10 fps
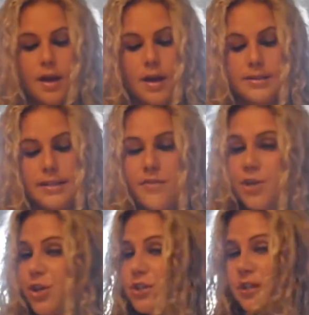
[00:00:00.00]
A
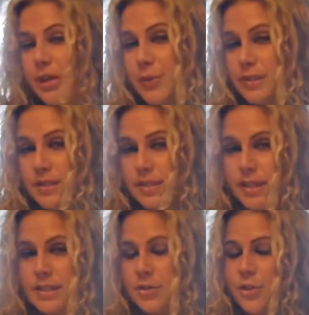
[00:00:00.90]
7-year study was
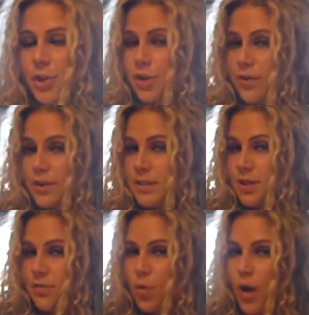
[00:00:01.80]
conducted at the University
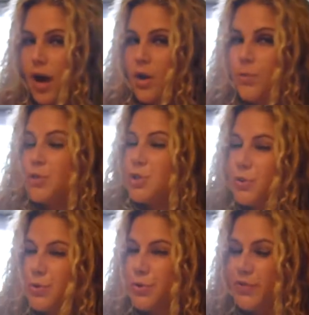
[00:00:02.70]
of Hawaii with
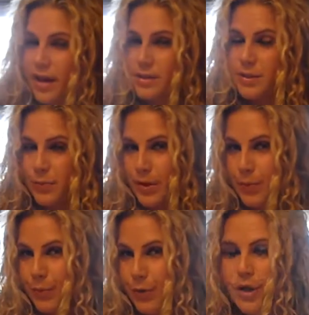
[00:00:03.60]
200,000
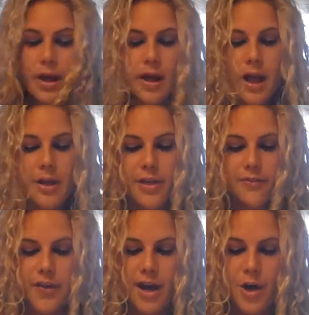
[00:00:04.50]
people, and they
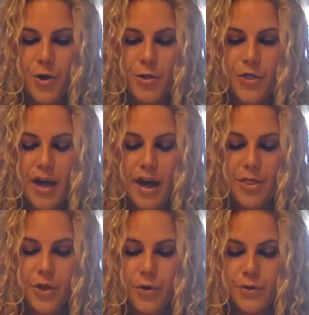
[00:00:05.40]
found
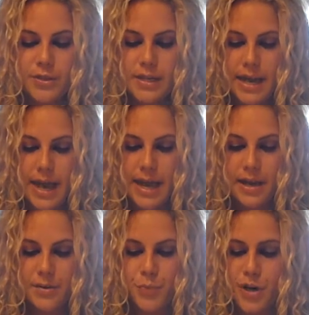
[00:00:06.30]
that those that
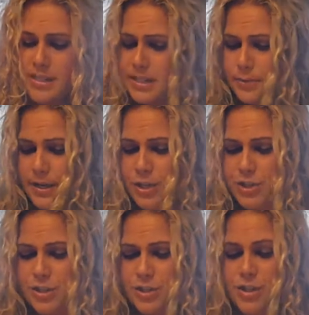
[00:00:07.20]
ate processed meats
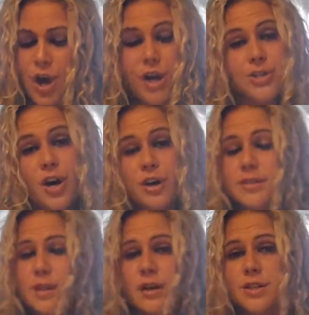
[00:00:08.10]
such as hot dogs,
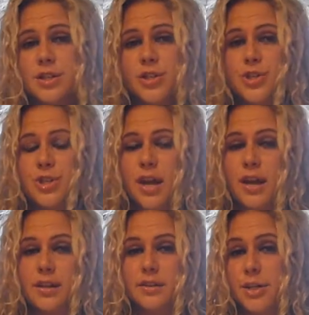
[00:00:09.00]
sausage,
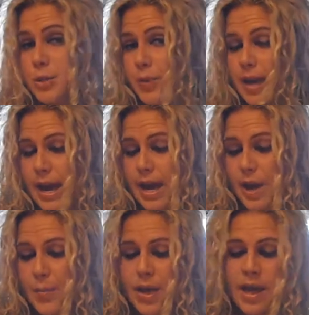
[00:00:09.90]
and lunch meat
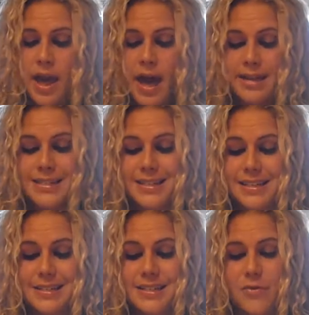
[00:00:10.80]
ham had a
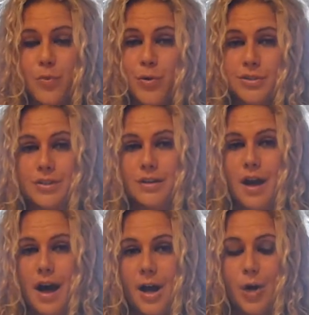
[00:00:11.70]
67%
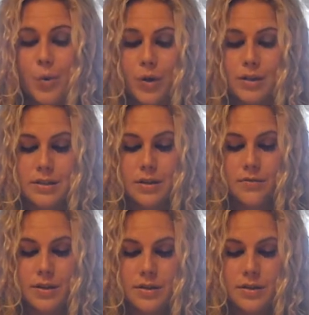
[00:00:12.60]
higher risk of